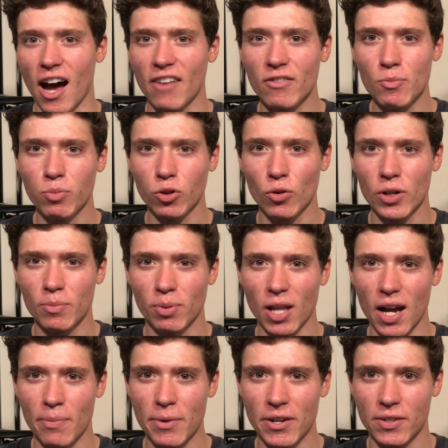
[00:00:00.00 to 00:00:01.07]
I've employed
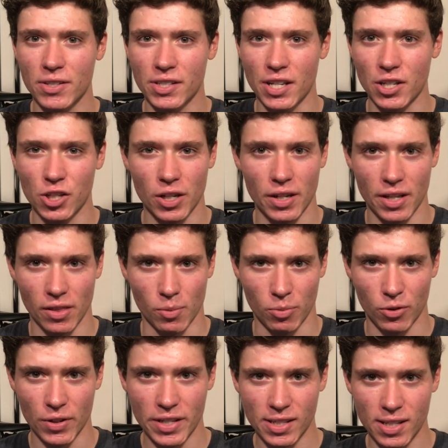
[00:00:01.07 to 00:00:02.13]
block periodization in the
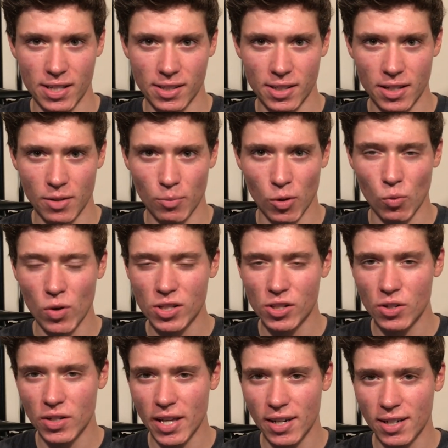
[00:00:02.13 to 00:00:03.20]
preseason, but
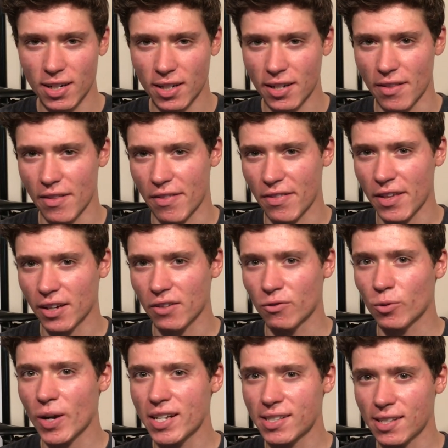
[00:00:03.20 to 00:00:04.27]
once you get into the thick
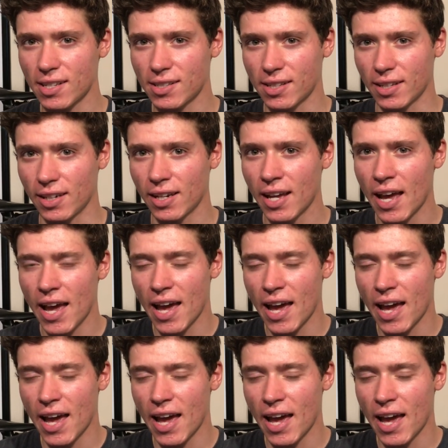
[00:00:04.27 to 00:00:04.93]
of race season,